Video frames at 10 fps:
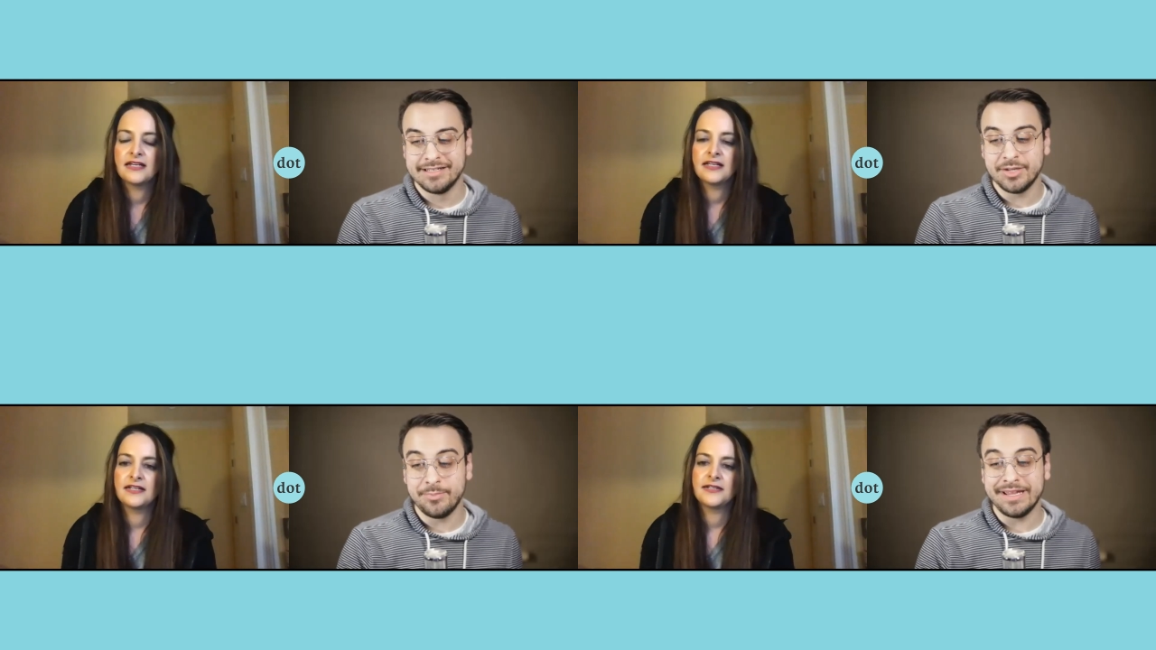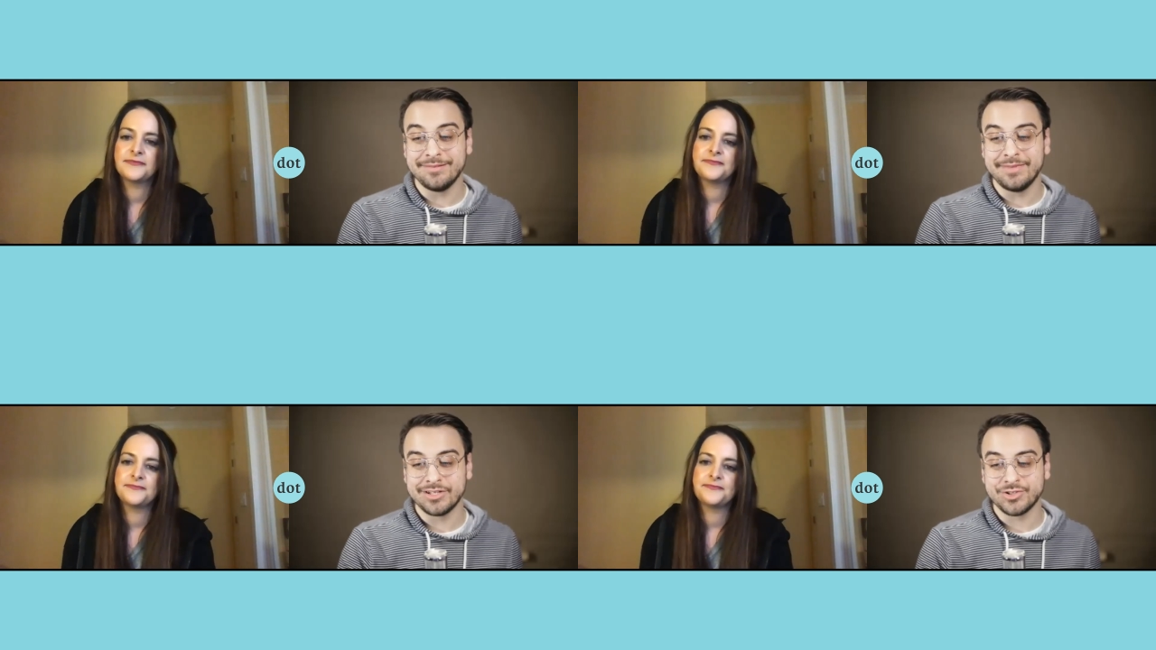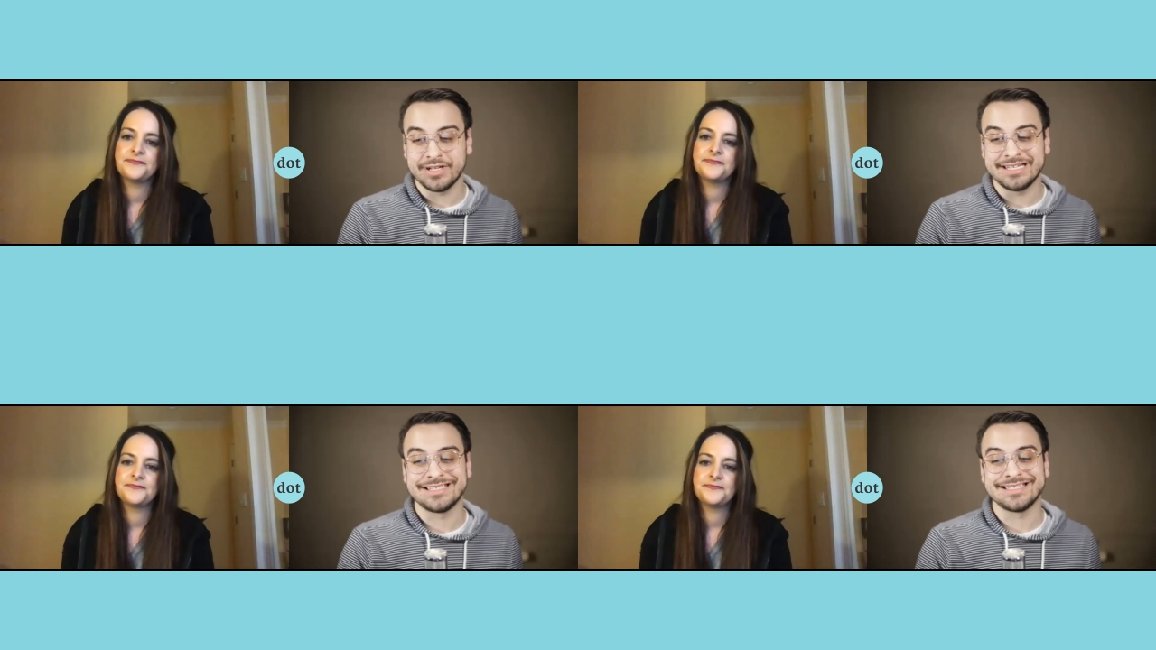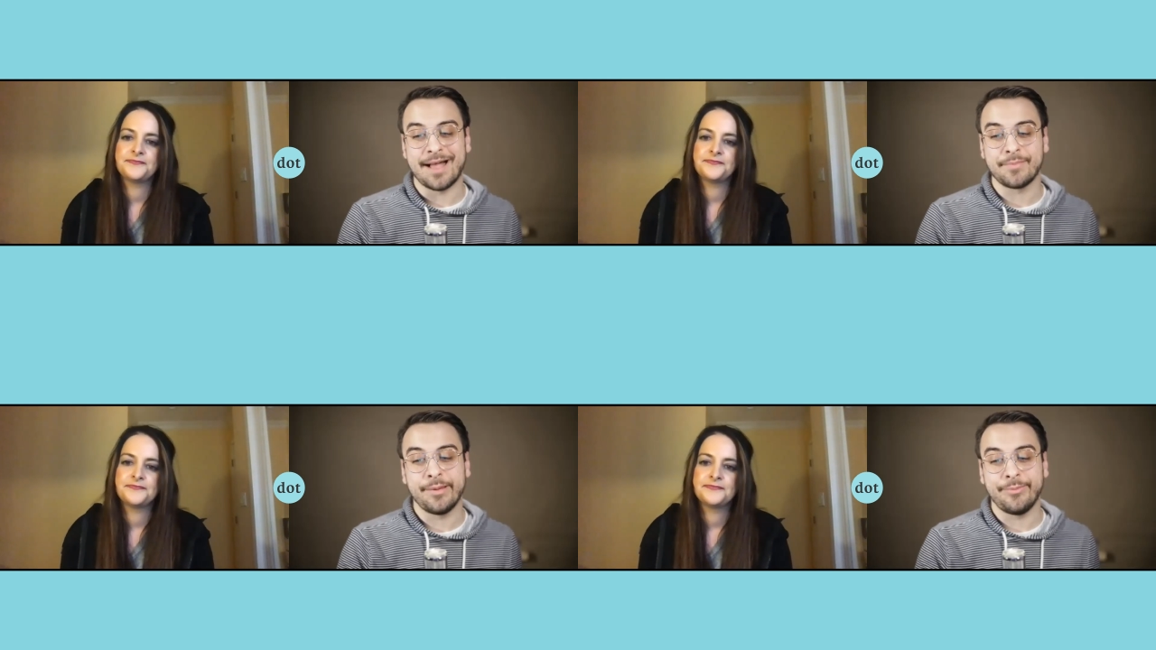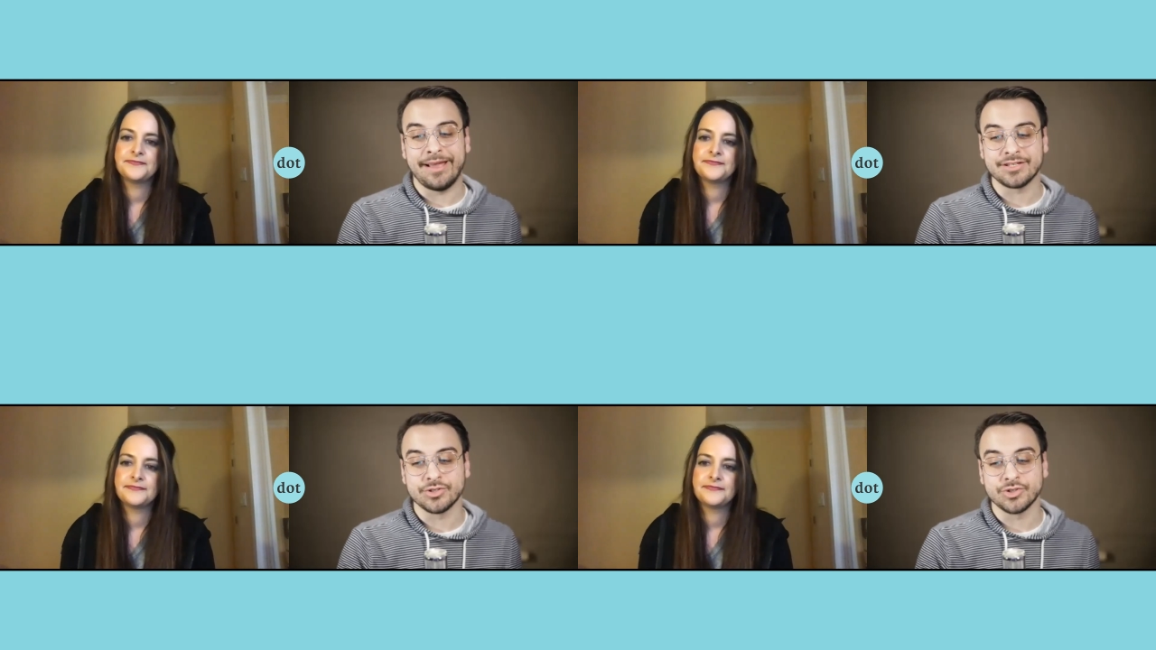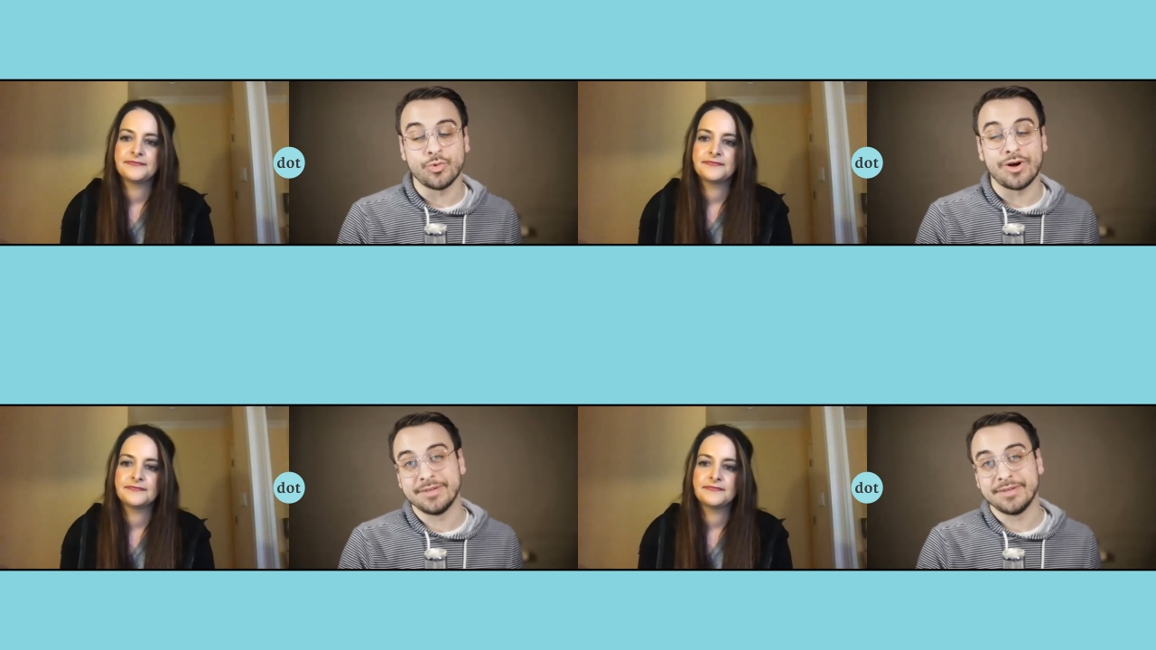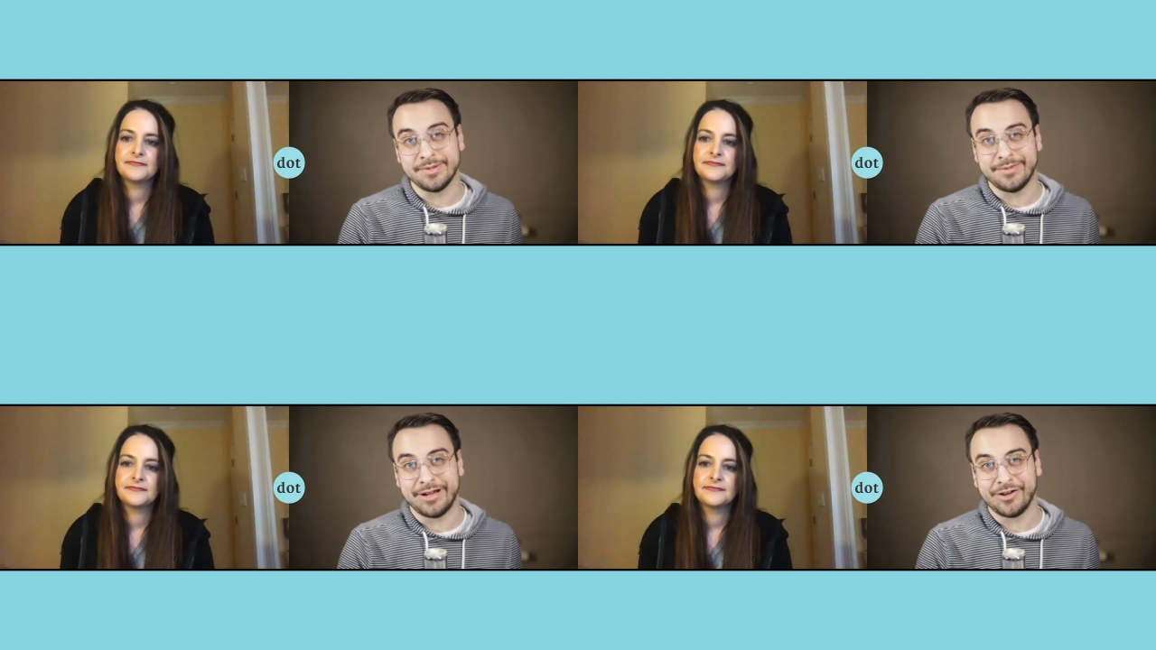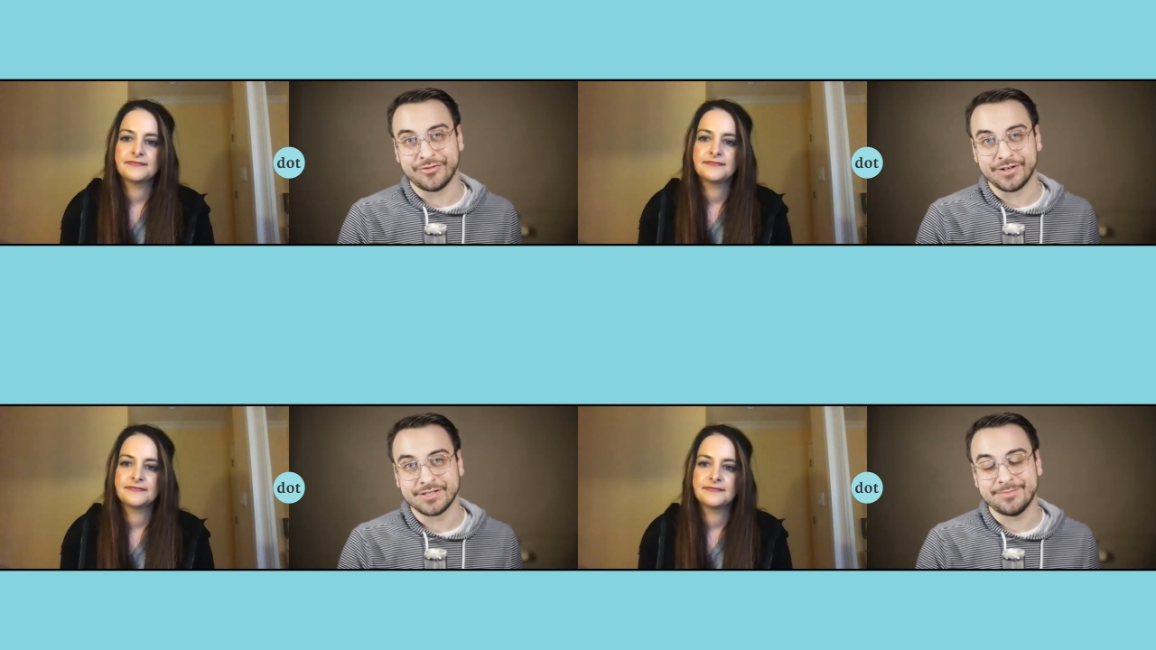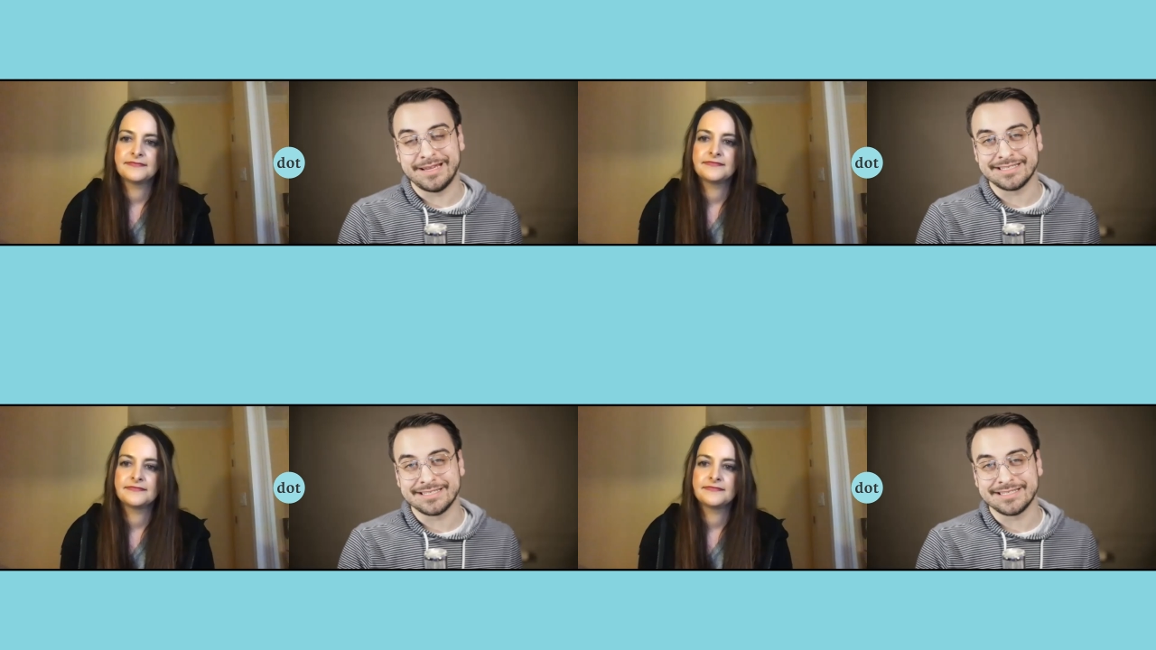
Speaker 1: to be in ministry is stopped by pastors who want me to be married first.